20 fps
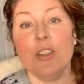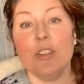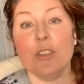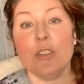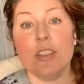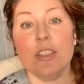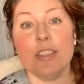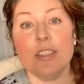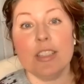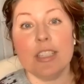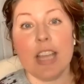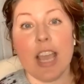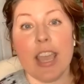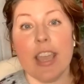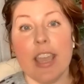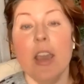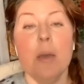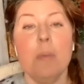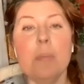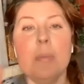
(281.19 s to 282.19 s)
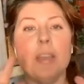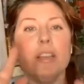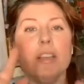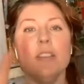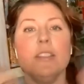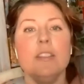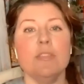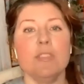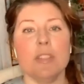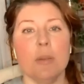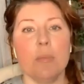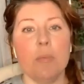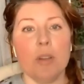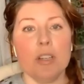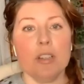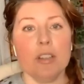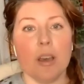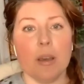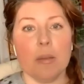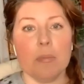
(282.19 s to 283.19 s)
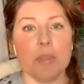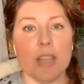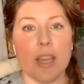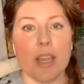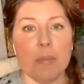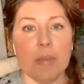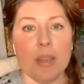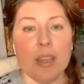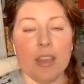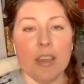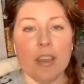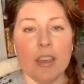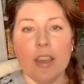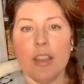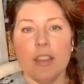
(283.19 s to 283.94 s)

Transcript: To this day. Because if someone comes at me,